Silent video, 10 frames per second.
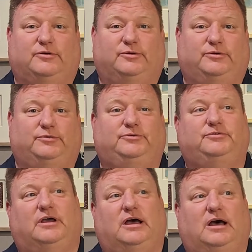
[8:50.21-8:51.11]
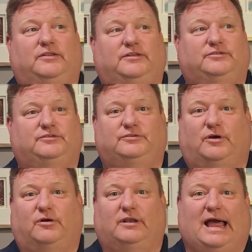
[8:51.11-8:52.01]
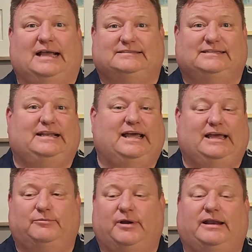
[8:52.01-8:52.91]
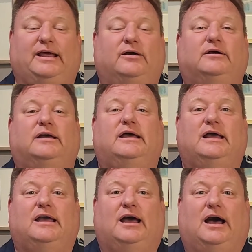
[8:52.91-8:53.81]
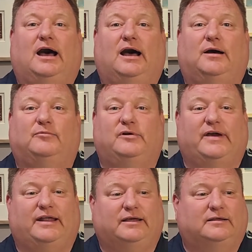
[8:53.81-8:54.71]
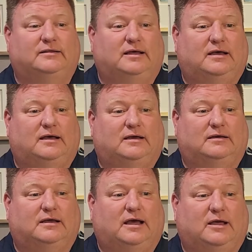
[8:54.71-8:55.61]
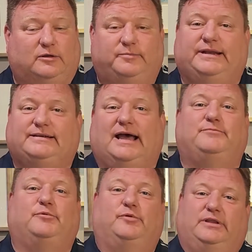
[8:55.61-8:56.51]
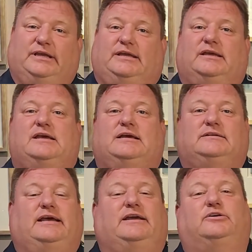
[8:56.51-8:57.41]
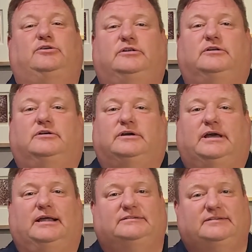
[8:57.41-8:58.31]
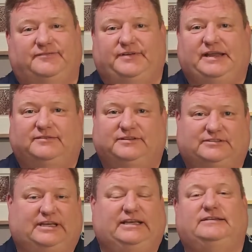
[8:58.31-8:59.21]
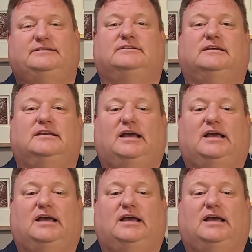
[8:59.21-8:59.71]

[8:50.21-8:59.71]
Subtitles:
cruise. This is our last sea day right now. We've had a good bit of time to really take a good look at Symphony of the Seas.